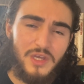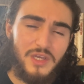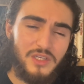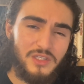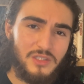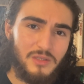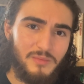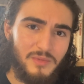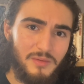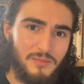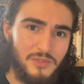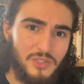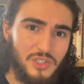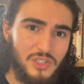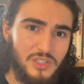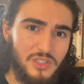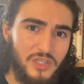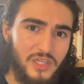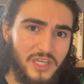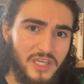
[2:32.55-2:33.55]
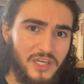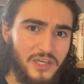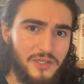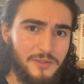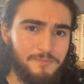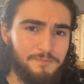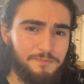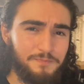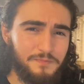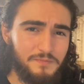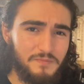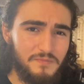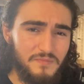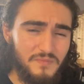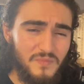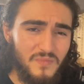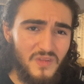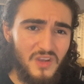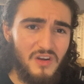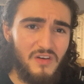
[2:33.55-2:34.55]
some images later
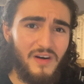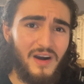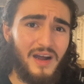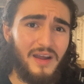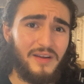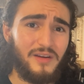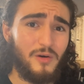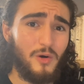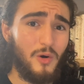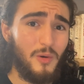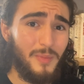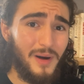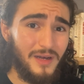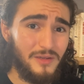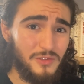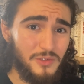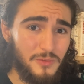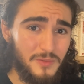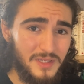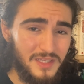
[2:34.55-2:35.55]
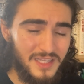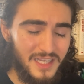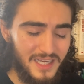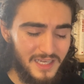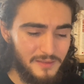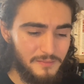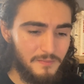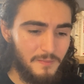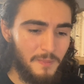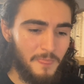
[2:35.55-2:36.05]
of how I go about doing that.